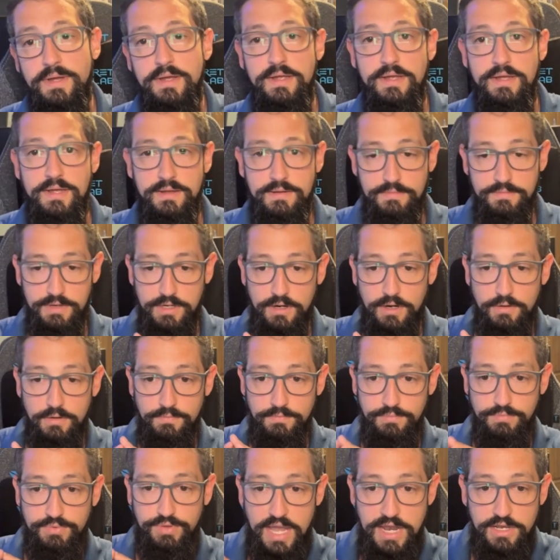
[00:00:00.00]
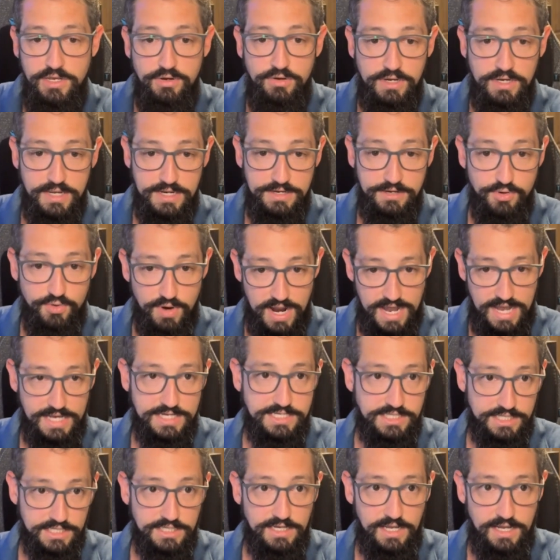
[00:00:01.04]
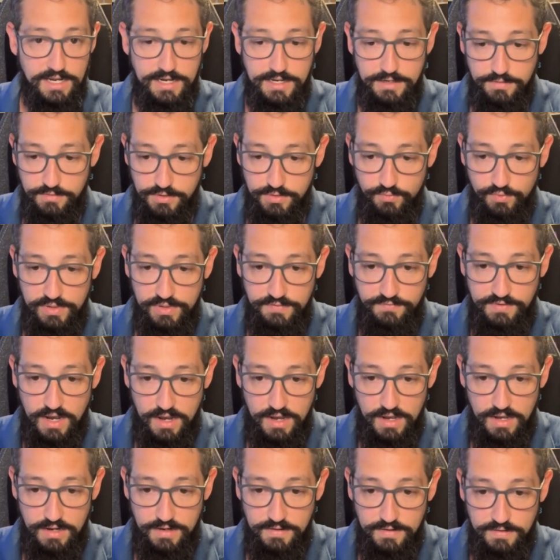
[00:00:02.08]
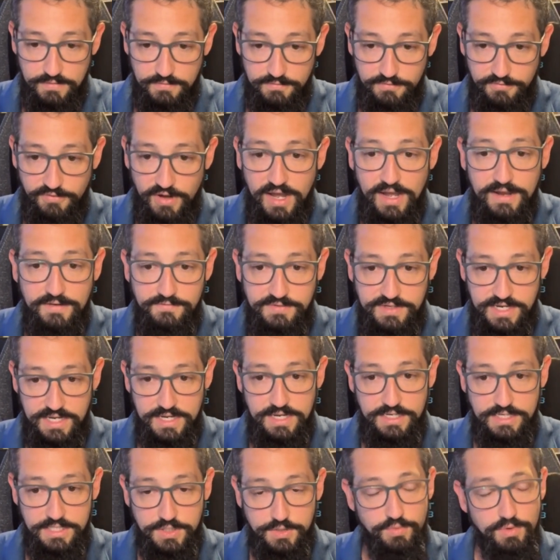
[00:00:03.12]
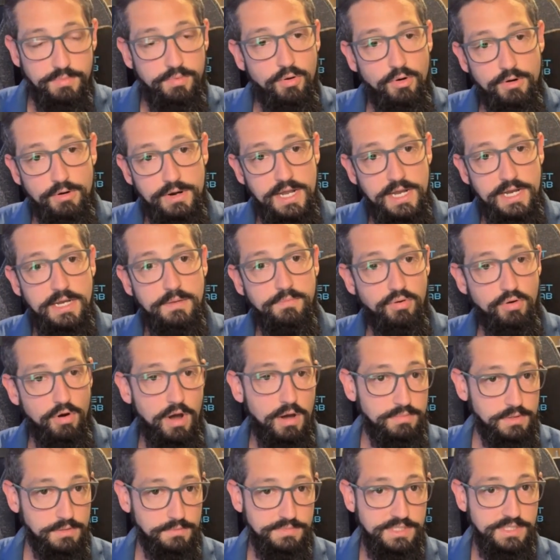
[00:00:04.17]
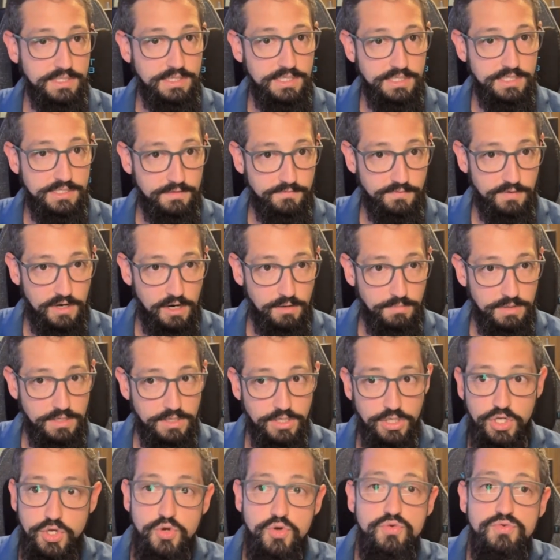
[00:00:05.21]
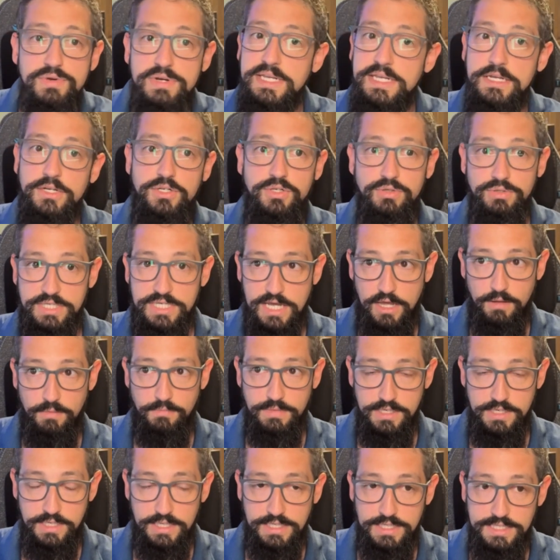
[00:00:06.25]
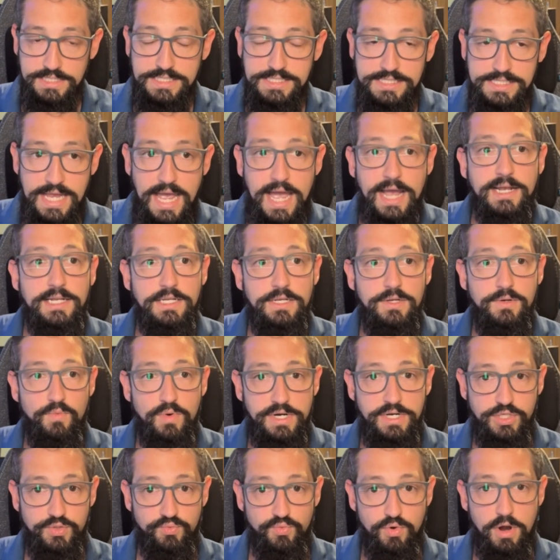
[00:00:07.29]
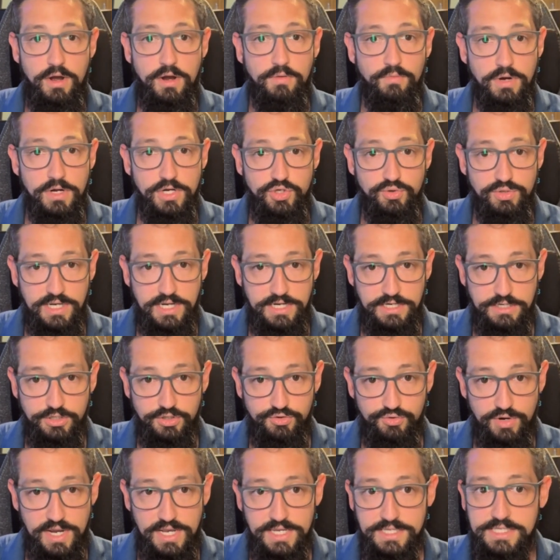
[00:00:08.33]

then you ask the client, we've got 5 days to report any problems in this environment. You need to tell me exactly what is wrong, what you would like addressed.